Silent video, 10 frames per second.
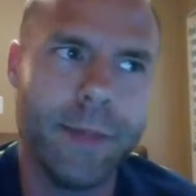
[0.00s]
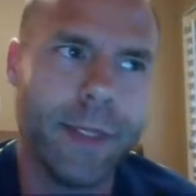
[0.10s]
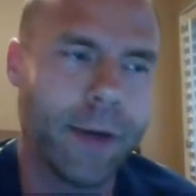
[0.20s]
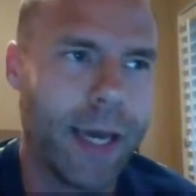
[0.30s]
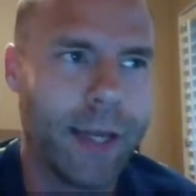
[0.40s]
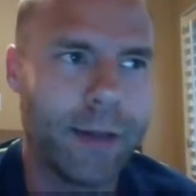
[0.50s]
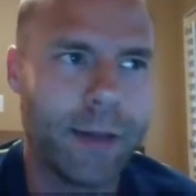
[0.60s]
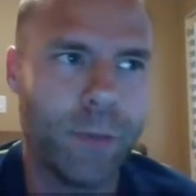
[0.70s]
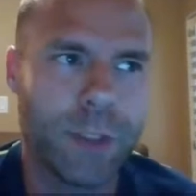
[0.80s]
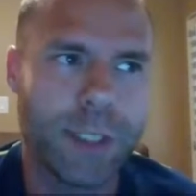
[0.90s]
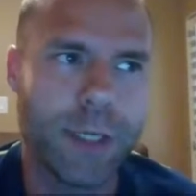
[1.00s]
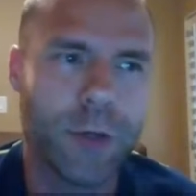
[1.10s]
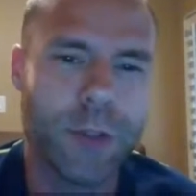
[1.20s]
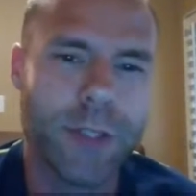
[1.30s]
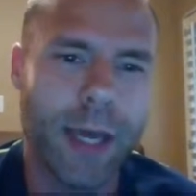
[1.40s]
kind of was
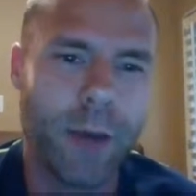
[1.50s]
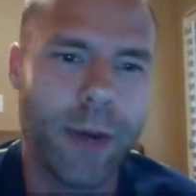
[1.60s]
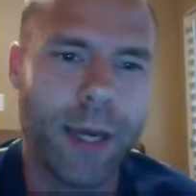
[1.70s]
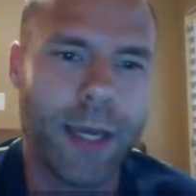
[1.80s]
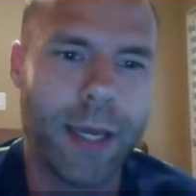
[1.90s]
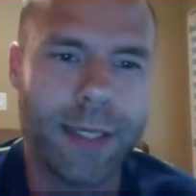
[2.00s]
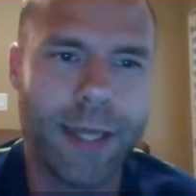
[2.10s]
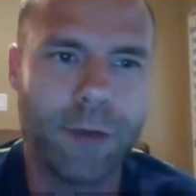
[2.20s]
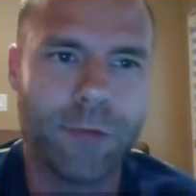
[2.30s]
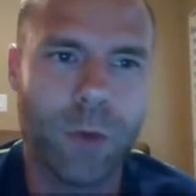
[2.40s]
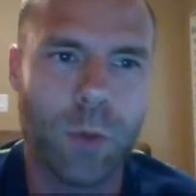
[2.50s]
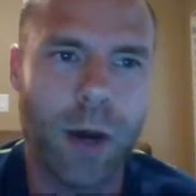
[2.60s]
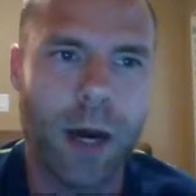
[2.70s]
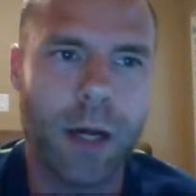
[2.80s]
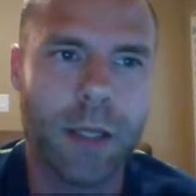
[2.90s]
introduced that way and did that for a
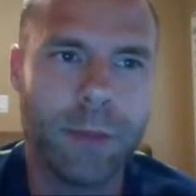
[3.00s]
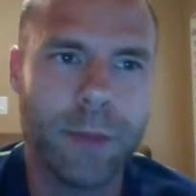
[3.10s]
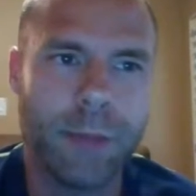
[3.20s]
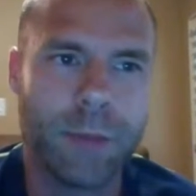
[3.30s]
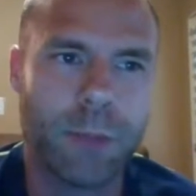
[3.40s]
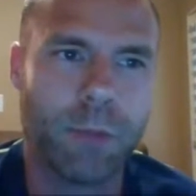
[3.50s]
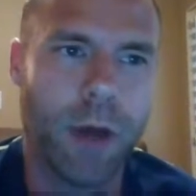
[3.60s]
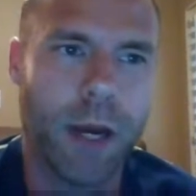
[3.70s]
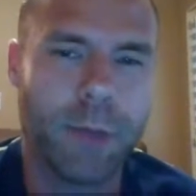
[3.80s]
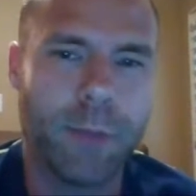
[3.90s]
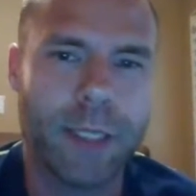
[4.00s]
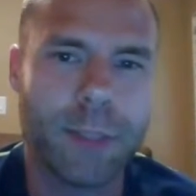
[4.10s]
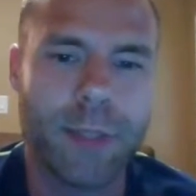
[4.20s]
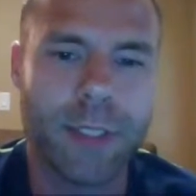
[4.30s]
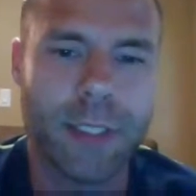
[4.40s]
while. It was a
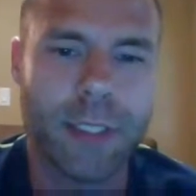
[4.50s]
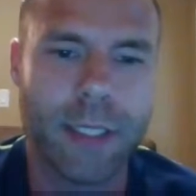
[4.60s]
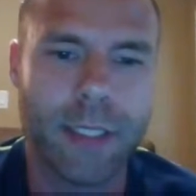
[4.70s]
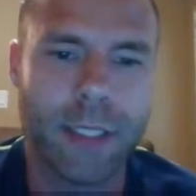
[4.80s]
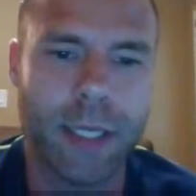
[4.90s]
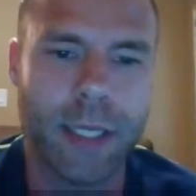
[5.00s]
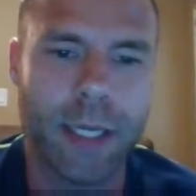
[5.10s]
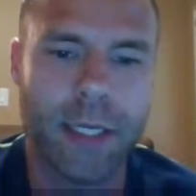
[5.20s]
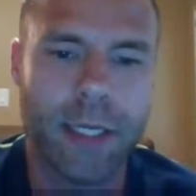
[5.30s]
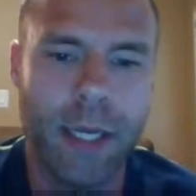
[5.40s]
product-based business, and